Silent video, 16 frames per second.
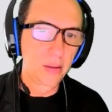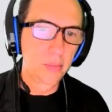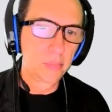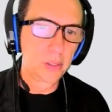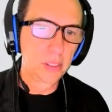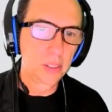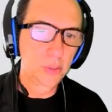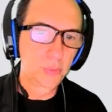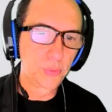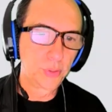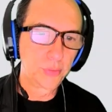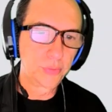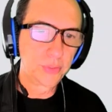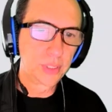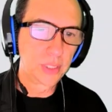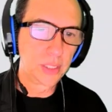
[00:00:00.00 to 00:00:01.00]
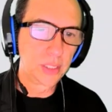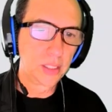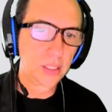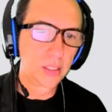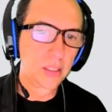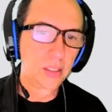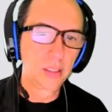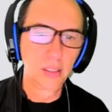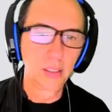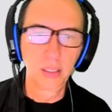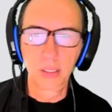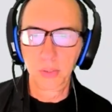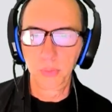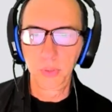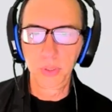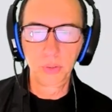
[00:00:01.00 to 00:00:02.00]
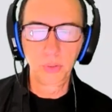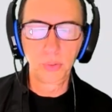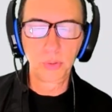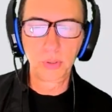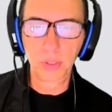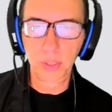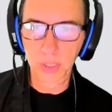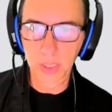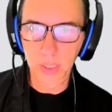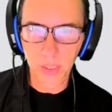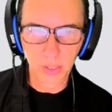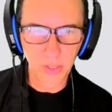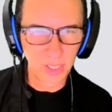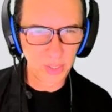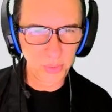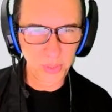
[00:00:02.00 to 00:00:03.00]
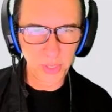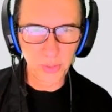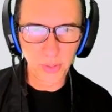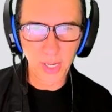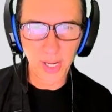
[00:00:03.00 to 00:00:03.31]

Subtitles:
Plus 15. We don't